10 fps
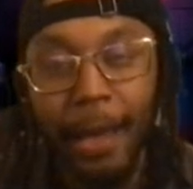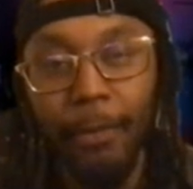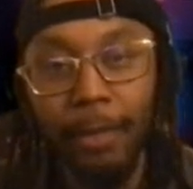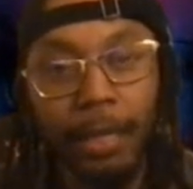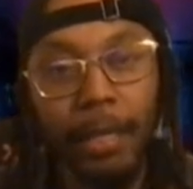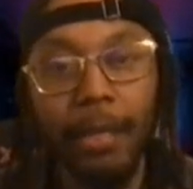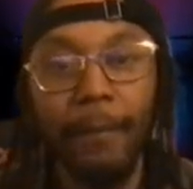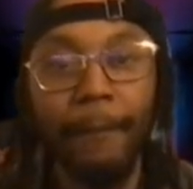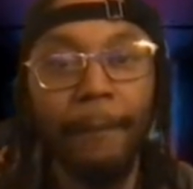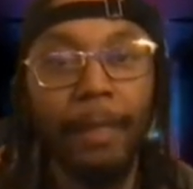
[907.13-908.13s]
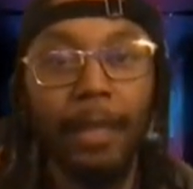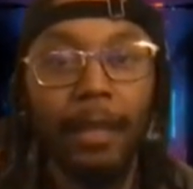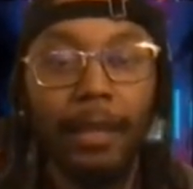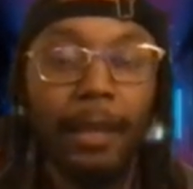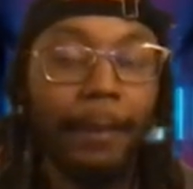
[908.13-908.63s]
I don't care.
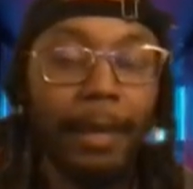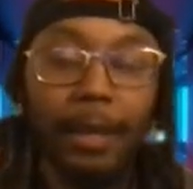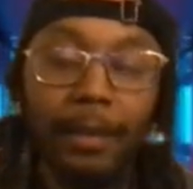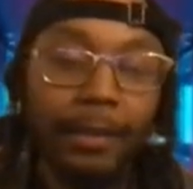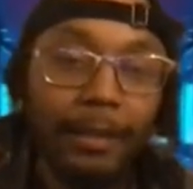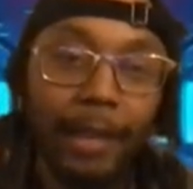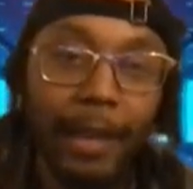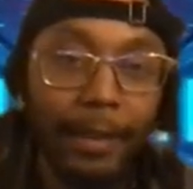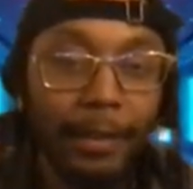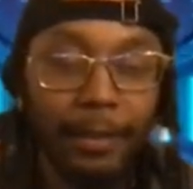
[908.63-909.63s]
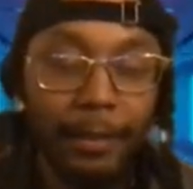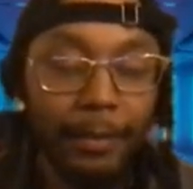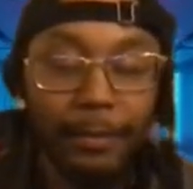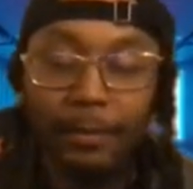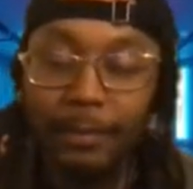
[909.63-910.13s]
You know what I mean? Like,
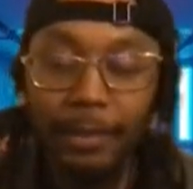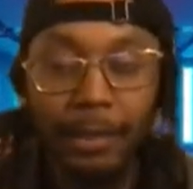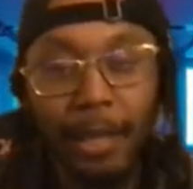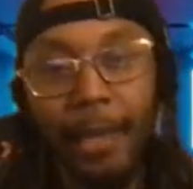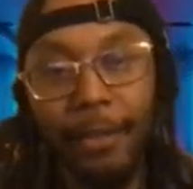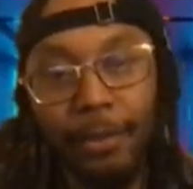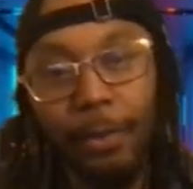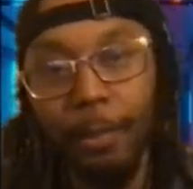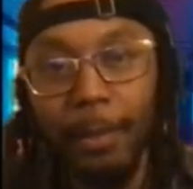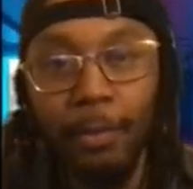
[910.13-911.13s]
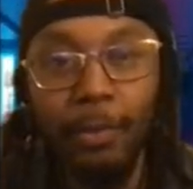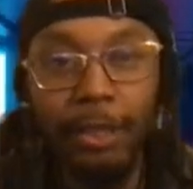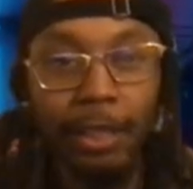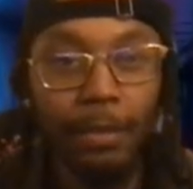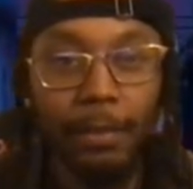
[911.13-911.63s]
yeah, you know people gonna
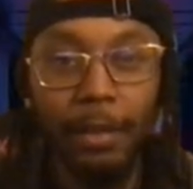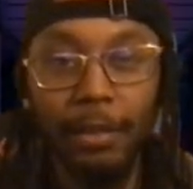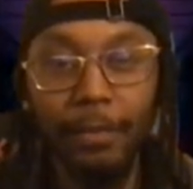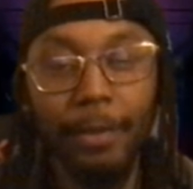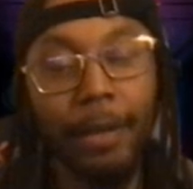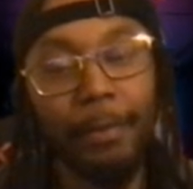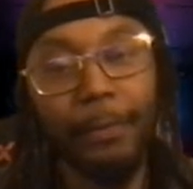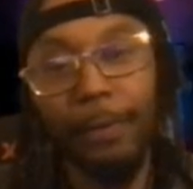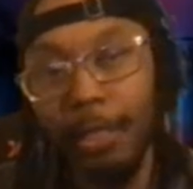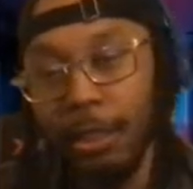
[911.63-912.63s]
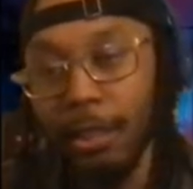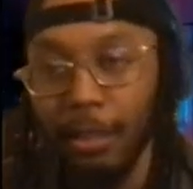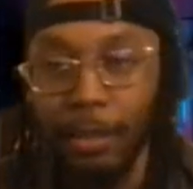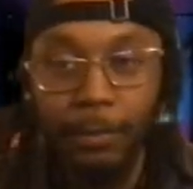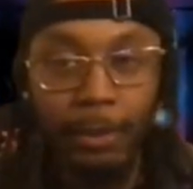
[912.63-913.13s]
say you lost the round, but finish it,
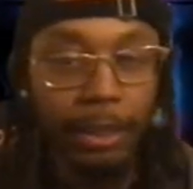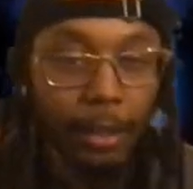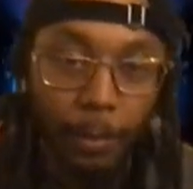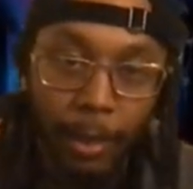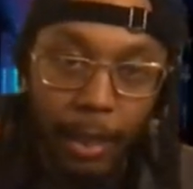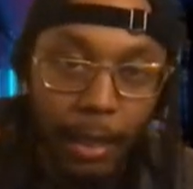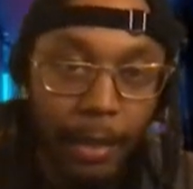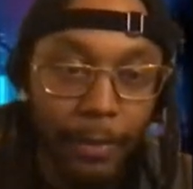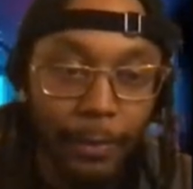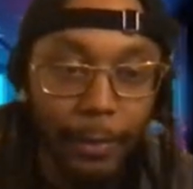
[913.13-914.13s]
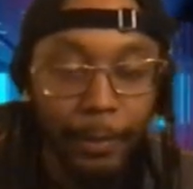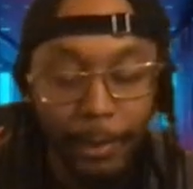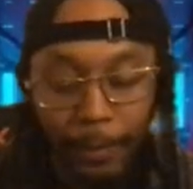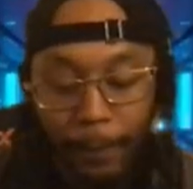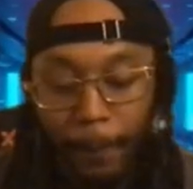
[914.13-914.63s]
yo. We still want to hear You feel
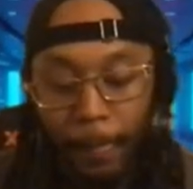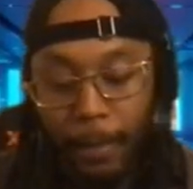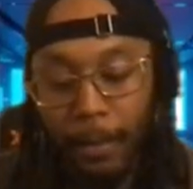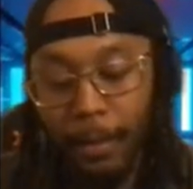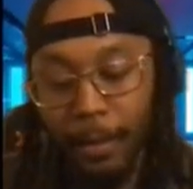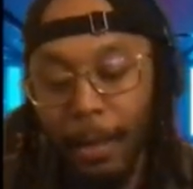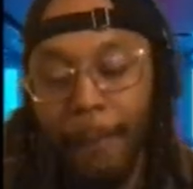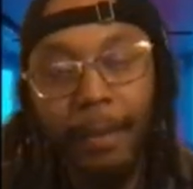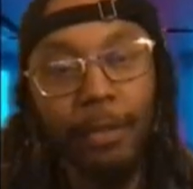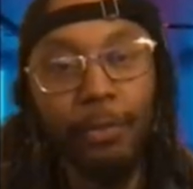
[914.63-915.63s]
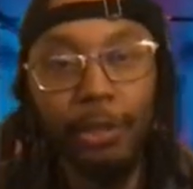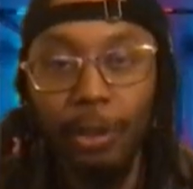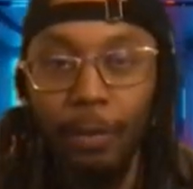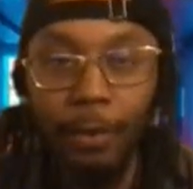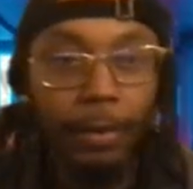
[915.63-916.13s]
me? Yeah, I mean, you
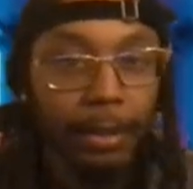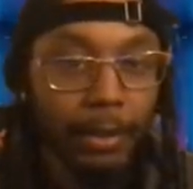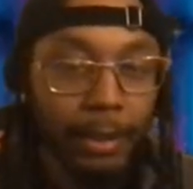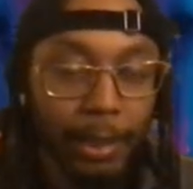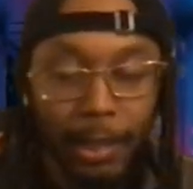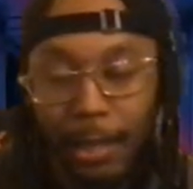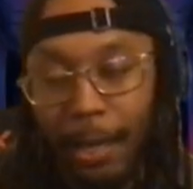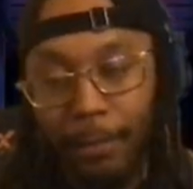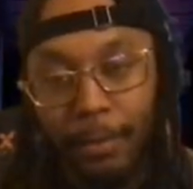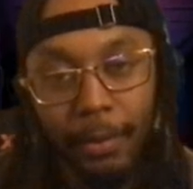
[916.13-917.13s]
still wrote it. Get it out.